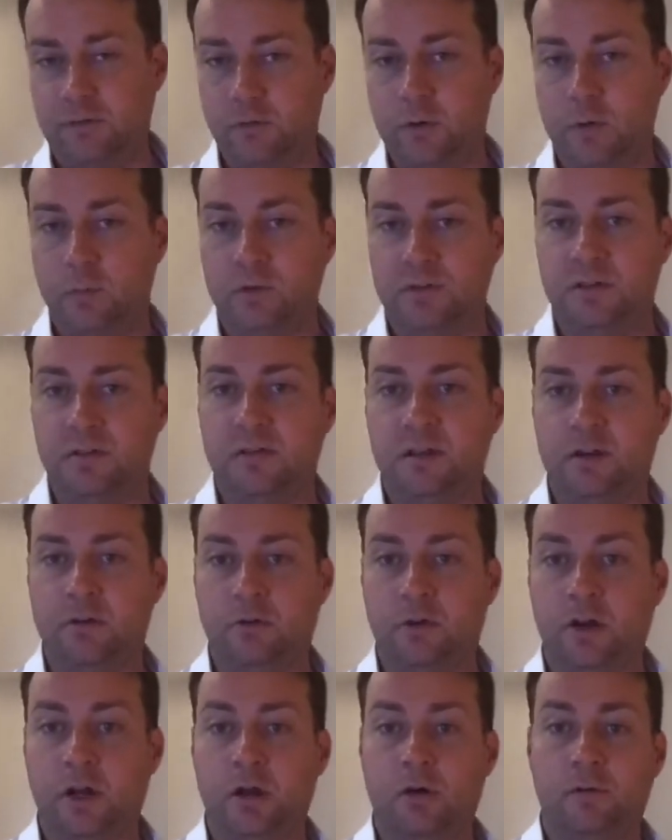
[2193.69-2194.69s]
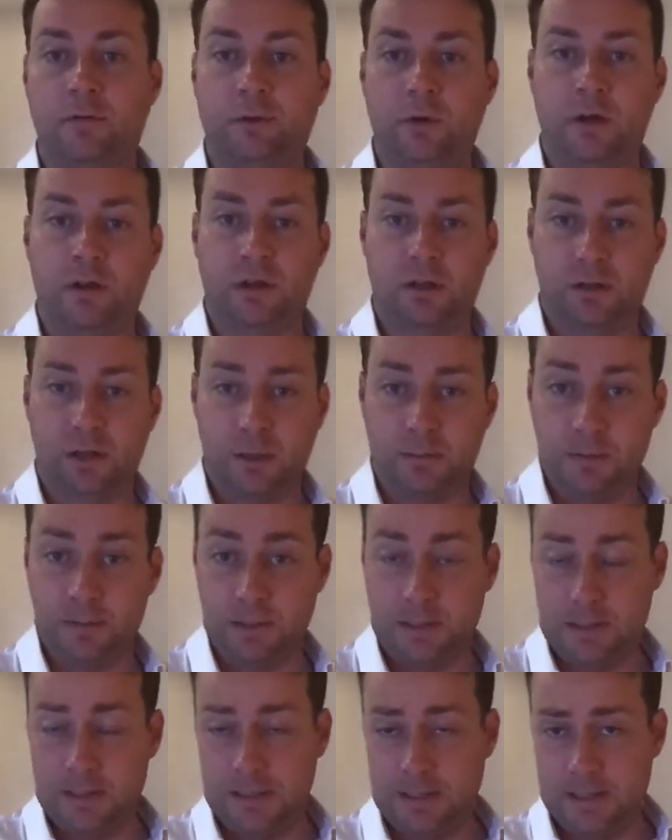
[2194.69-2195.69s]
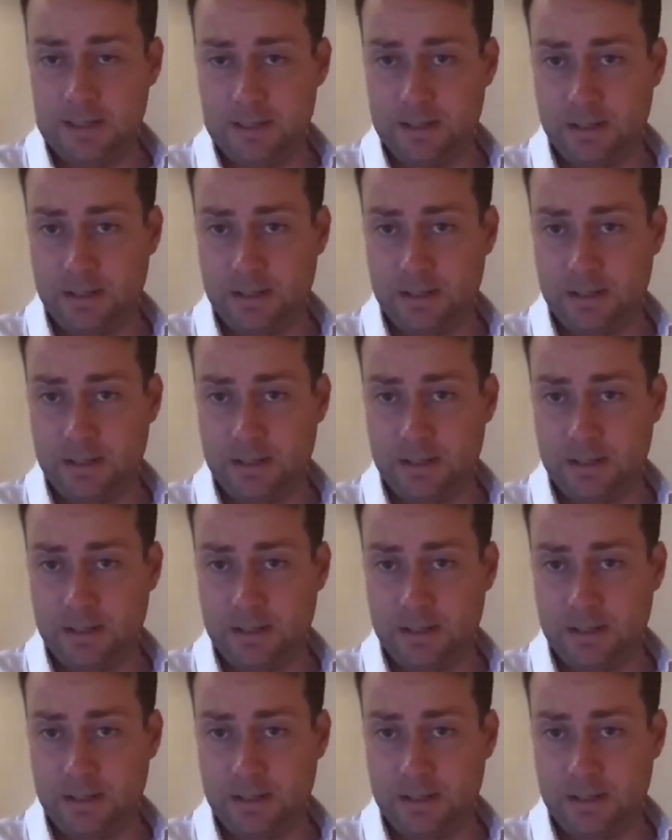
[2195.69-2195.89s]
everyone with the dinner. I know a few other clubs.